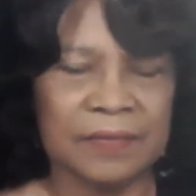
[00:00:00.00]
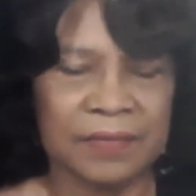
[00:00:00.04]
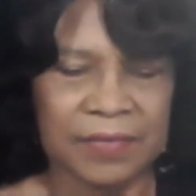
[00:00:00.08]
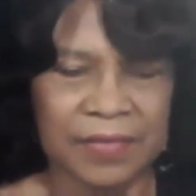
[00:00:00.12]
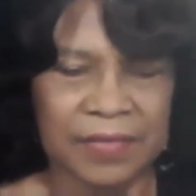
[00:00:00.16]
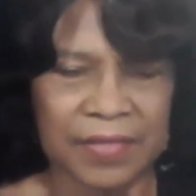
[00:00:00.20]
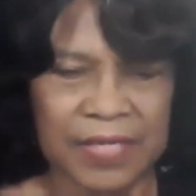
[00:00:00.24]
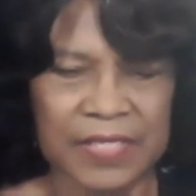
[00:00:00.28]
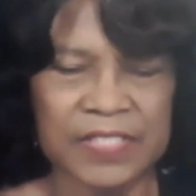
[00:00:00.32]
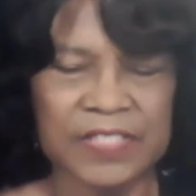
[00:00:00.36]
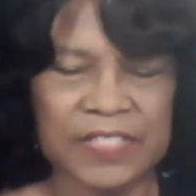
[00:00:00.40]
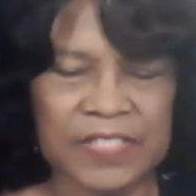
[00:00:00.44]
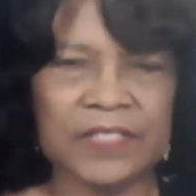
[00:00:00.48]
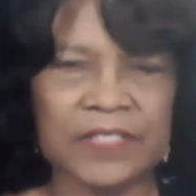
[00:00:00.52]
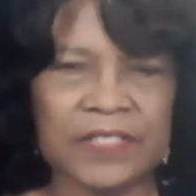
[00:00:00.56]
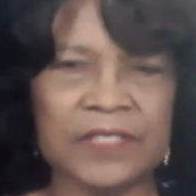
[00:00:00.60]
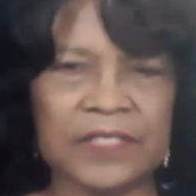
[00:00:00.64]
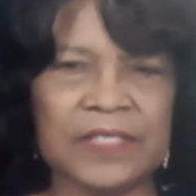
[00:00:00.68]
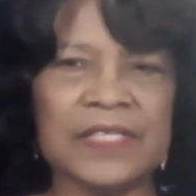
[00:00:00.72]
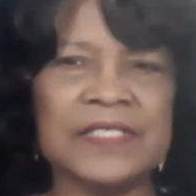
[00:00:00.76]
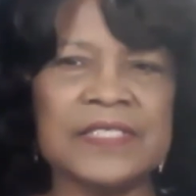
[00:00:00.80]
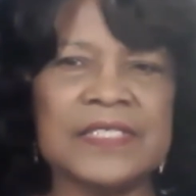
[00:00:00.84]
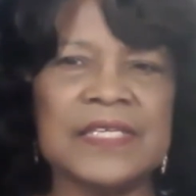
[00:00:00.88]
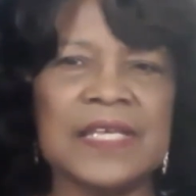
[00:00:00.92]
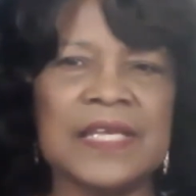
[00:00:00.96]
he's
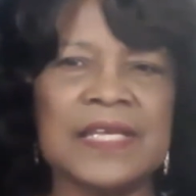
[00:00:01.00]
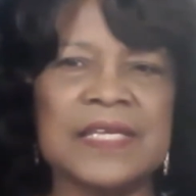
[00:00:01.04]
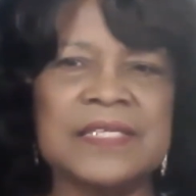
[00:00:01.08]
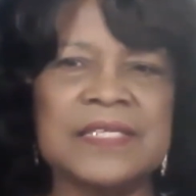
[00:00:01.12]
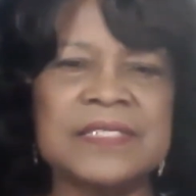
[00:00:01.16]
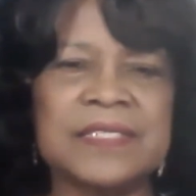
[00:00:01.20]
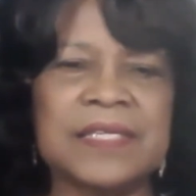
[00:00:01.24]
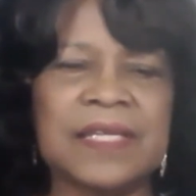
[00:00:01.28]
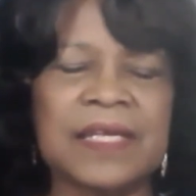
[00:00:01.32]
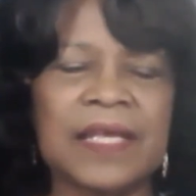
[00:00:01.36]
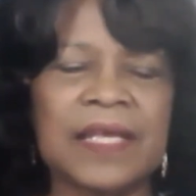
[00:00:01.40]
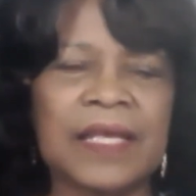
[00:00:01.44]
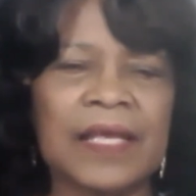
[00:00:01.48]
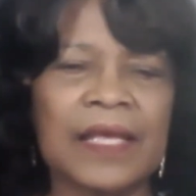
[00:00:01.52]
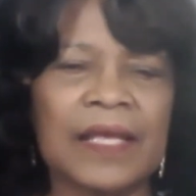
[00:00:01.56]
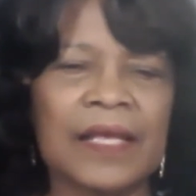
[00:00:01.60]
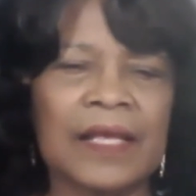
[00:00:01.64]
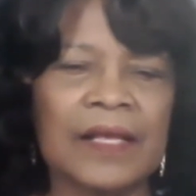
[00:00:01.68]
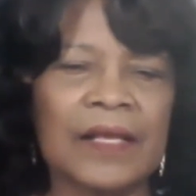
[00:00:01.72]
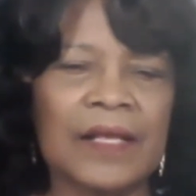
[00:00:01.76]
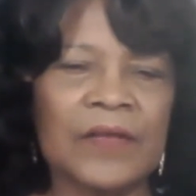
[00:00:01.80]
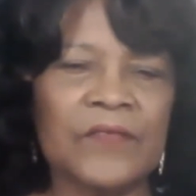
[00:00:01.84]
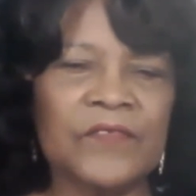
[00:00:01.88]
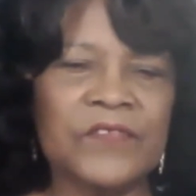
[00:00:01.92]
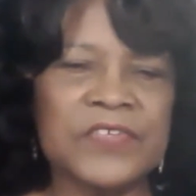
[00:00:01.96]
deceased,
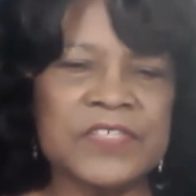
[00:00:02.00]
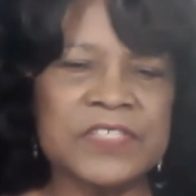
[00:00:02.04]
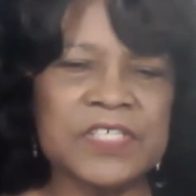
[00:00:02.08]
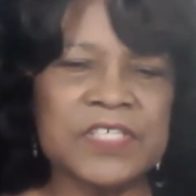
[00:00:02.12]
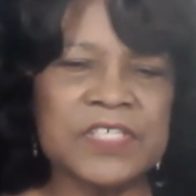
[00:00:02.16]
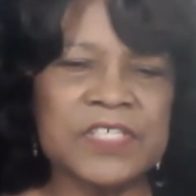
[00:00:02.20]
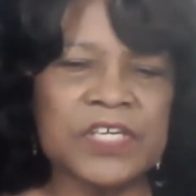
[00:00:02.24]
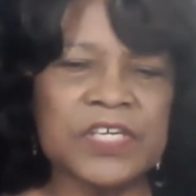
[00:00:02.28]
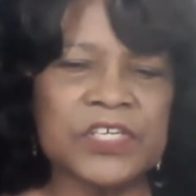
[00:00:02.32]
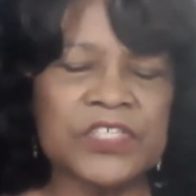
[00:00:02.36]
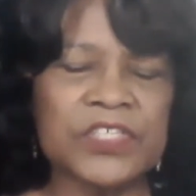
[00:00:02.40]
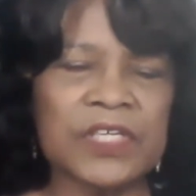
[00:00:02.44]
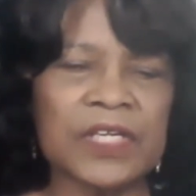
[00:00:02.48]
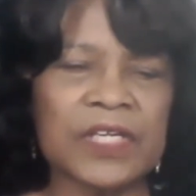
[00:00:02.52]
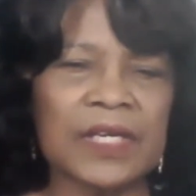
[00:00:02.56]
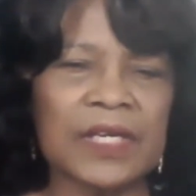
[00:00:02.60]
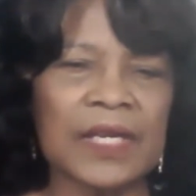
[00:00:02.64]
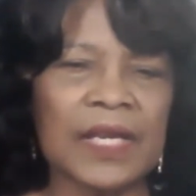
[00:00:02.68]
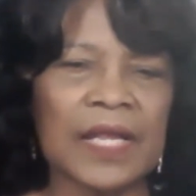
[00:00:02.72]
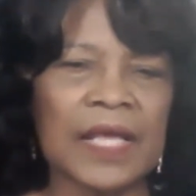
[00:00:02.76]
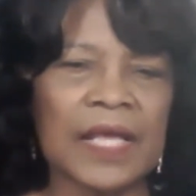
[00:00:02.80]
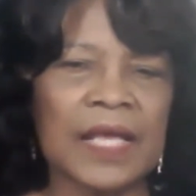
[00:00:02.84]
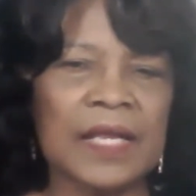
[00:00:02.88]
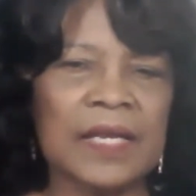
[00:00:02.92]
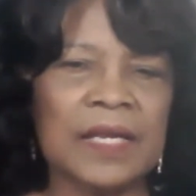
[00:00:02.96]
a
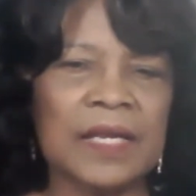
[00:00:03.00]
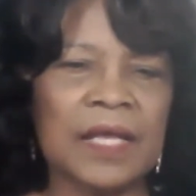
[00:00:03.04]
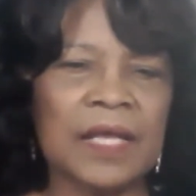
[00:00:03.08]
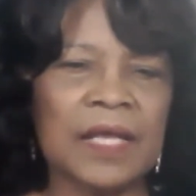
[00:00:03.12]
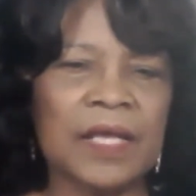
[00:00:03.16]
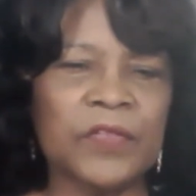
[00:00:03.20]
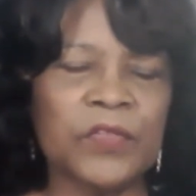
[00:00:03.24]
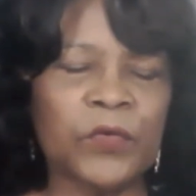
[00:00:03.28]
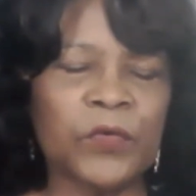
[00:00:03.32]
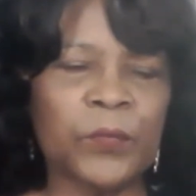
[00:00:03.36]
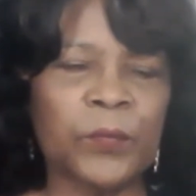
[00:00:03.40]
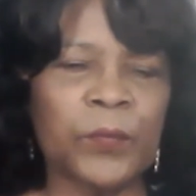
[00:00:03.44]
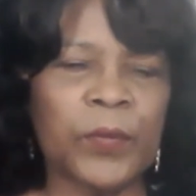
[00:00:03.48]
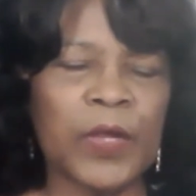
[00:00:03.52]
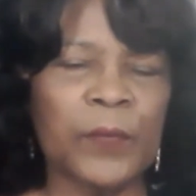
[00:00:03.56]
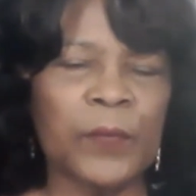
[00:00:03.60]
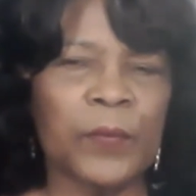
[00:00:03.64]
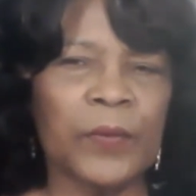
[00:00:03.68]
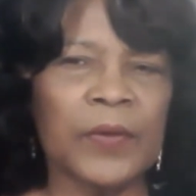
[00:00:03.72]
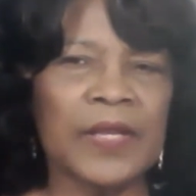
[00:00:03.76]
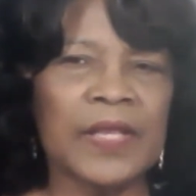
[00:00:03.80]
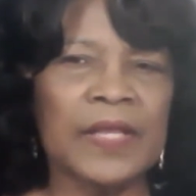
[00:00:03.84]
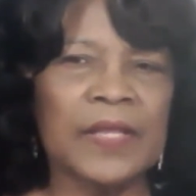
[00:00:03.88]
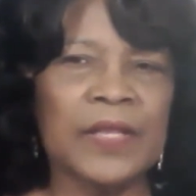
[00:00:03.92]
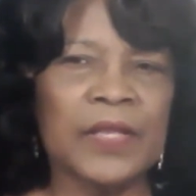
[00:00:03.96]
physician and other
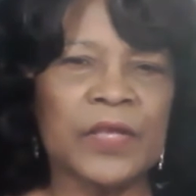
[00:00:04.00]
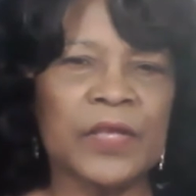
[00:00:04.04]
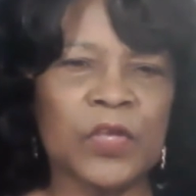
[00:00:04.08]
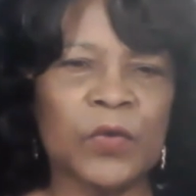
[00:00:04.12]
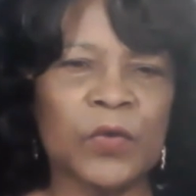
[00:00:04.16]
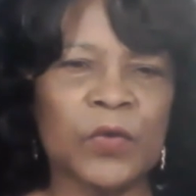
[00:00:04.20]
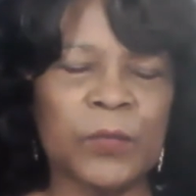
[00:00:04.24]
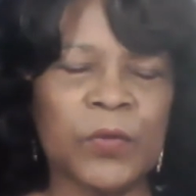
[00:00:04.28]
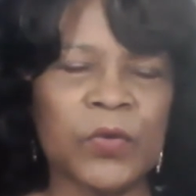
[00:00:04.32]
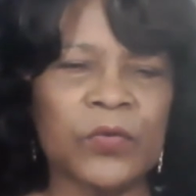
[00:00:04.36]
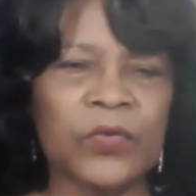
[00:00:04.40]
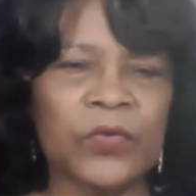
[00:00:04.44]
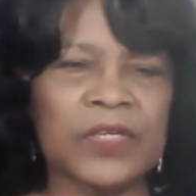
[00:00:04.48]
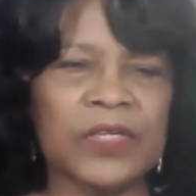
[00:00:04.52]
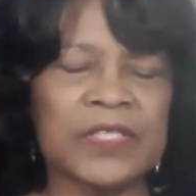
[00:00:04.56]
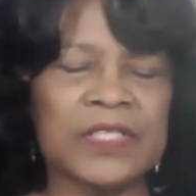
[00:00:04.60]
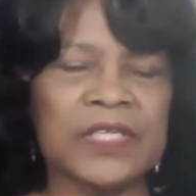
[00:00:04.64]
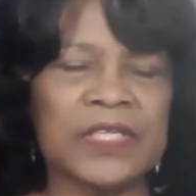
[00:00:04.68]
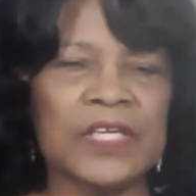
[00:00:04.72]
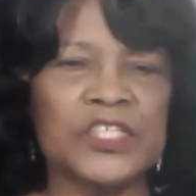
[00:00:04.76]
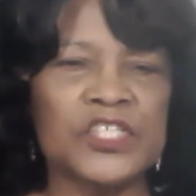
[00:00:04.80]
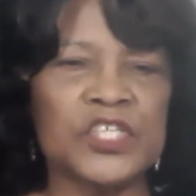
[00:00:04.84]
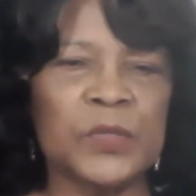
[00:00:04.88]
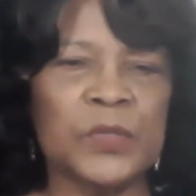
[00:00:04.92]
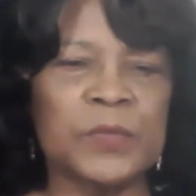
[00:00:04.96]
people in the
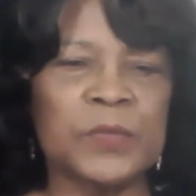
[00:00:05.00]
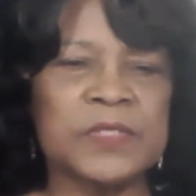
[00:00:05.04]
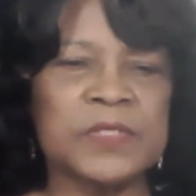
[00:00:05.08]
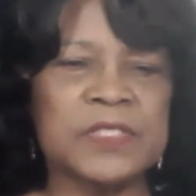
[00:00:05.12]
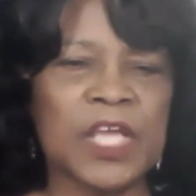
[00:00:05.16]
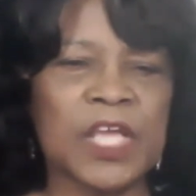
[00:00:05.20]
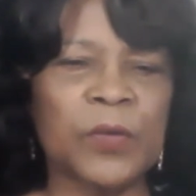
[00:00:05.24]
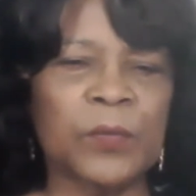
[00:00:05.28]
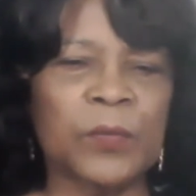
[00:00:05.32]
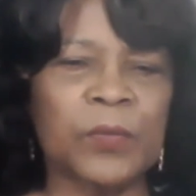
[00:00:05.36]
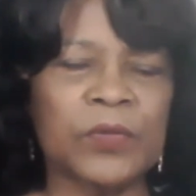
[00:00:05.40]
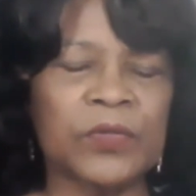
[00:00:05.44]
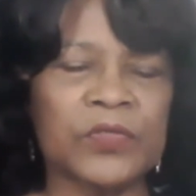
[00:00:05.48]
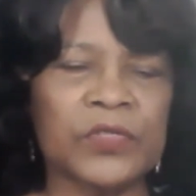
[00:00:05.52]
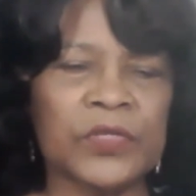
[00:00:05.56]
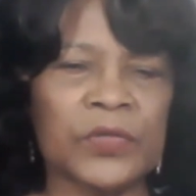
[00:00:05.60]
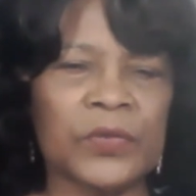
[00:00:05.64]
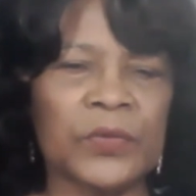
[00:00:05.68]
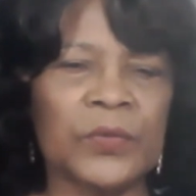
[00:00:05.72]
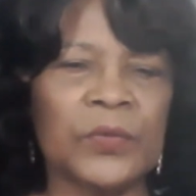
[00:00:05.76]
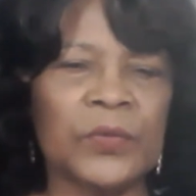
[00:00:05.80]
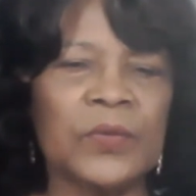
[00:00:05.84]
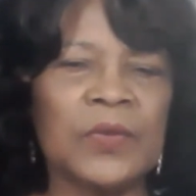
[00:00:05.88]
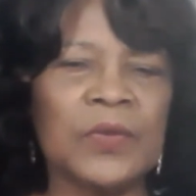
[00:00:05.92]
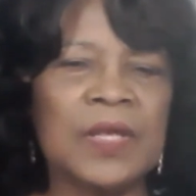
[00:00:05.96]
community, she was able
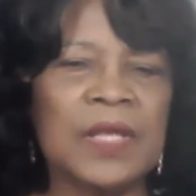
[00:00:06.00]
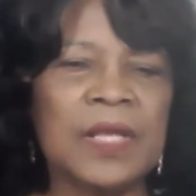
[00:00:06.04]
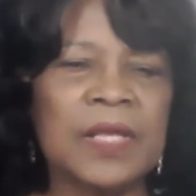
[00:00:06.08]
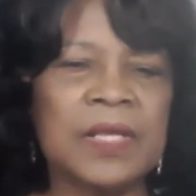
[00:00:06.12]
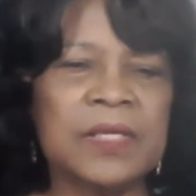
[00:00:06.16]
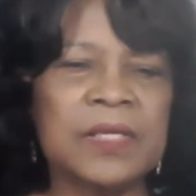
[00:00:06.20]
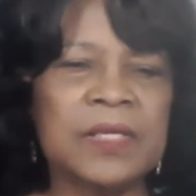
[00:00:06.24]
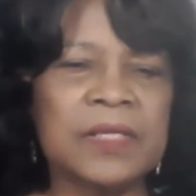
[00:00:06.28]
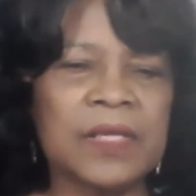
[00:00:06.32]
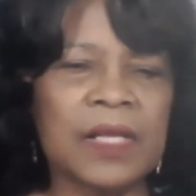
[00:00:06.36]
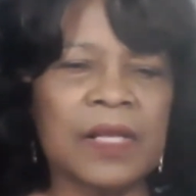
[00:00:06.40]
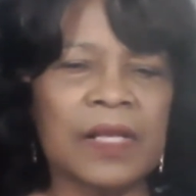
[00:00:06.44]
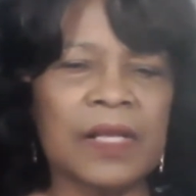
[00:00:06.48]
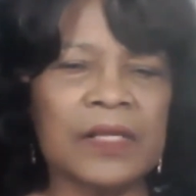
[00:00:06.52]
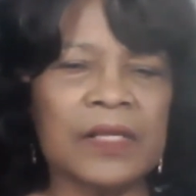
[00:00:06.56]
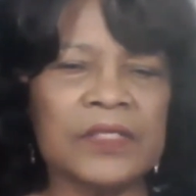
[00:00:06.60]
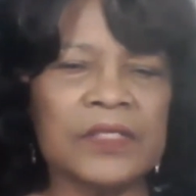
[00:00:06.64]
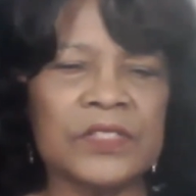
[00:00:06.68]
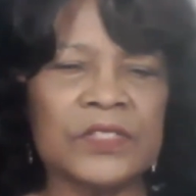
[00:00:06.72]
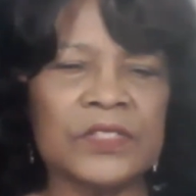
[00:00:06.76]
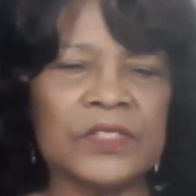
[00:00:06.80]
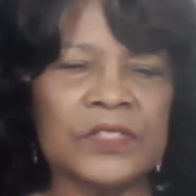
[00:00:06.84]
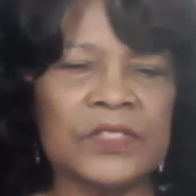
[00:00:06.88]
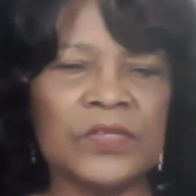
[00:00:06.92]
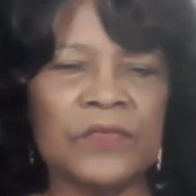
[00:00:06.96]
to
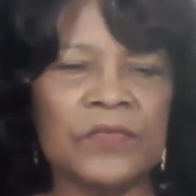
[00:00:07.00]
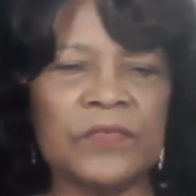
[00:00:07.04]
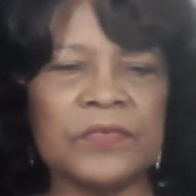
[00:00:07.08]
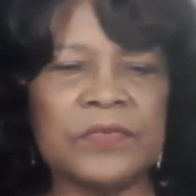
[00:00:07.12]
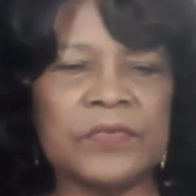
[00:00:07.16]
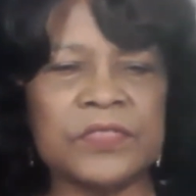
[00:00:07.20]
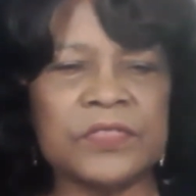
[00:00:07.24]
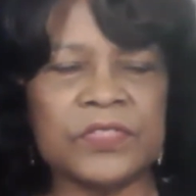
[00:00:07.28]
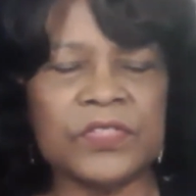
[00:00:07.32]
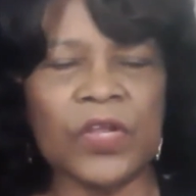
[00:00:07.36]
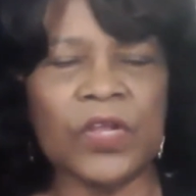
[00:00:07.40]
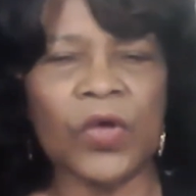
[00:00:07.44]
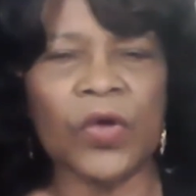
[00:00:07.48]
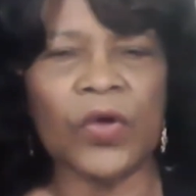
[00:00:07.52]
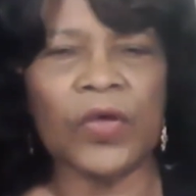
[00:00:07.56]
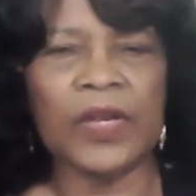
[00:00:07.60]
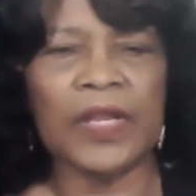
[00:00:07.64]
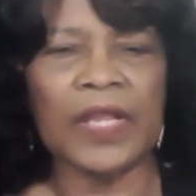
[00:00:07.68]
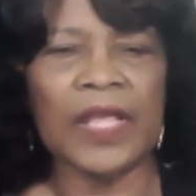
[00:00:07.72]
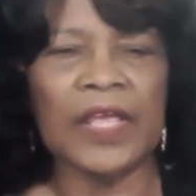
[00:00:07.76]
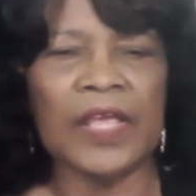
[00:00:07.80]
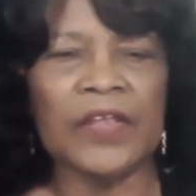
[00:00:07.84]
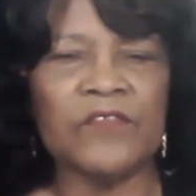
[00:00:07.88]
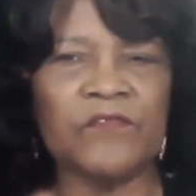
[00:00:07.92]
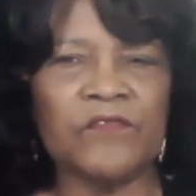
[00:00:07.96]
start
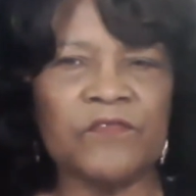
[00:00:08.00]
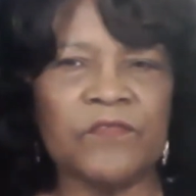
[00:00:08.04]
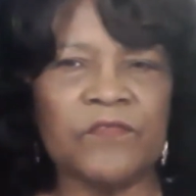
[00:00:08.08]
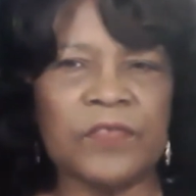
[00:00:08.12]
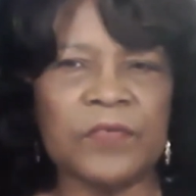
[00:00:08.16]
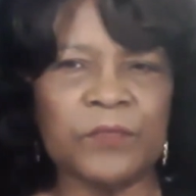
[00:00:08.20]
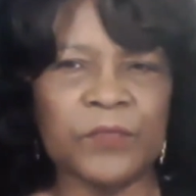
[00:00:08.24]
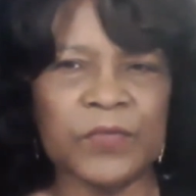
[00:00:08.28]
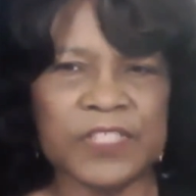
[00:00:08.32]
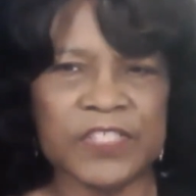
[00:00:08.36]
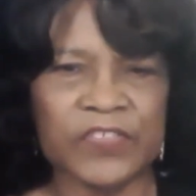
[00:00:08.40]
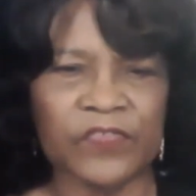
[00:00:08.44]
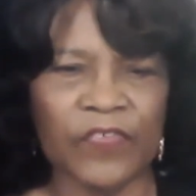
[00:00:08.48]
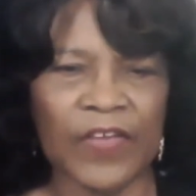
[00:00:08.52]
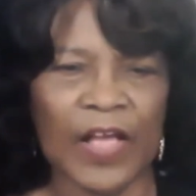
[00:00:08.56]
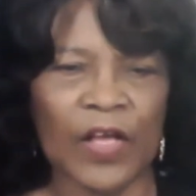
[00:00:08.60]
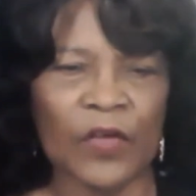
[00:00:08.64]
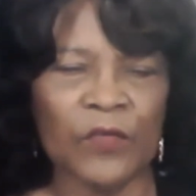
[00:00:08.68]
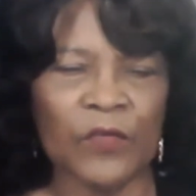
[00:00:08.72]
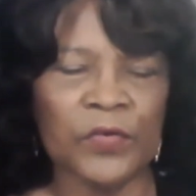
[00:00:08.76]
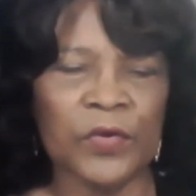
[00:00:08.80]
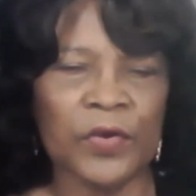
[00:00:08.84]
and was founder